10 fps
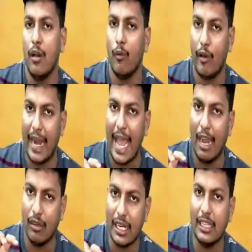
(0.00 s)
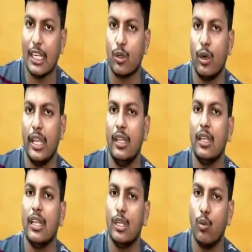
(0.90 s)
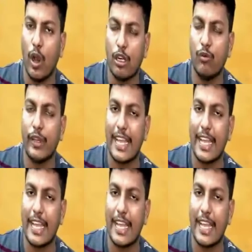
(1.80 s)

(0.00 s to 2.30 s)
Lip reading: When I have done that coding, it worked